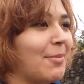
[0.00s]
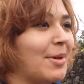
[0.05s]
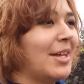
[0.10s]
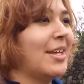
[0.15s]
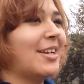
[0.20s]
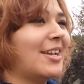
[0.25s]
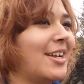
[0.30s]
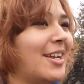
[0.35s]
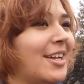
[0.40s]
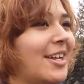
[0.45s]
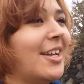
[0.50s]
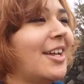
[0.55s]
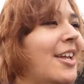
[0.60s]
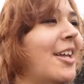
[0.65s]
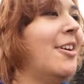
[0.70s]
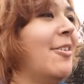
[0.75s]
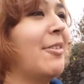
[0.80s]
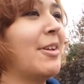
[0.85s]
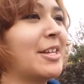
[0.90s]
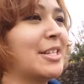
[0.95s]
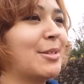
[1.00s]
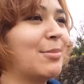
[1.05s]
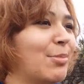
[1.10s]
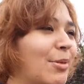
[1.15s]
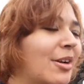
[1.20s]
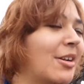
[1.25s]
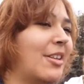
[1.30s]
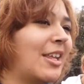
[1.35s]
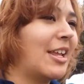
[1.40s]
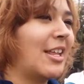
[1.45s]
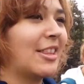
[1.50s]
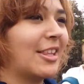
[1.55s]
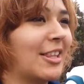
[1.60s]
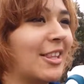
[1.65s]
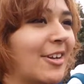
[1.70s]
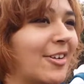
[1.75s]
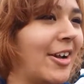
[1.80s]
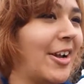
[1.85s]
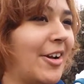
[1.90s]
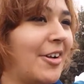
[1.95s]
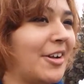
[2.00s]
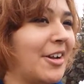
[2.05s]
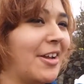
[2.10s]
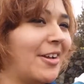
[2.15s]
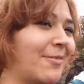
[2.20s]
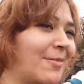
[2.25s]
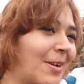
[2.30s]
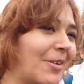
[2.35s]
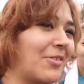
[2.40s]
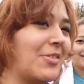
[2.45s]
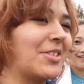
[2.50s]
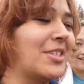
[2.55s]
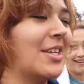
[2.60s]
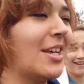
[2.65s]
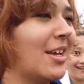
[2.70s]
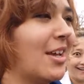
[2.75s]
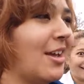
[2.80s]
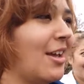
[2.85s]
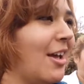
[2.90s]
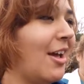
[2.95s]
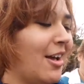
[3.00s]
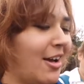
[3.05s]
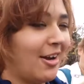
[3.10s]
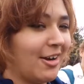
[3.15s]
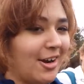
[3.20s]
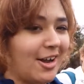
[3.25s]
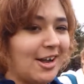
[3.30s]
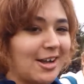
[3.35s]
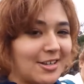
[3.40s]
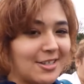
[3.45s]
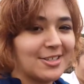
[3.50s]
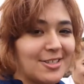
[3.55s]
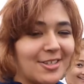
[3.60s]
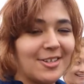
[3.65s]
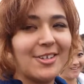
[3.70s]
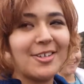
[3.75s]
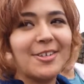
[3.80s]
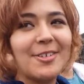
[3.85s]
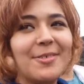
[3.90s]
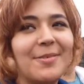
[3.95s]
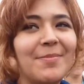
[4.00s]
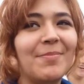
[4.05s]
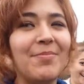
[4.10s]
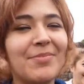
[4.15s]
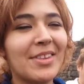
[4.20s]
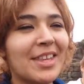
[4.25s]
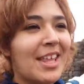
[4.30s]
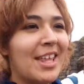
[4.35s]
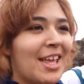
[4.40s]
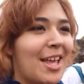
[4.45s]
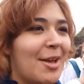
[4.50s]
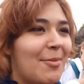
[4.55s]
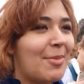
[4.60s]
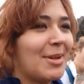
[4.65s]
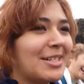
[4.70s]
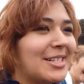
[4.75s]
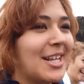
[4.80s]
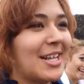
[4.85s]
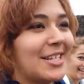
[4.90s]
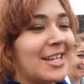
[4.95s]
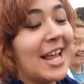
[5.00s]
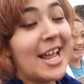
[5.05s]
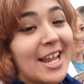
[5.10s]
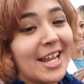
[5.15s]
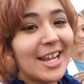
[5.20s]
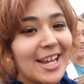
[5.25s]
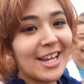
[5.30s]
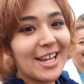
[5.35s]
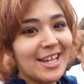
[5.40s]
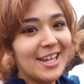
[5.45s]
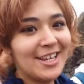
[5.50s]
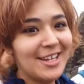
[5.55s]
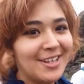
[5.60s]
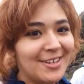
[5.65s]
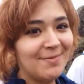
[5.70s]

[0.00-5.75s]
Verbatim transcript: but we explored like the little area around our hostel. But today,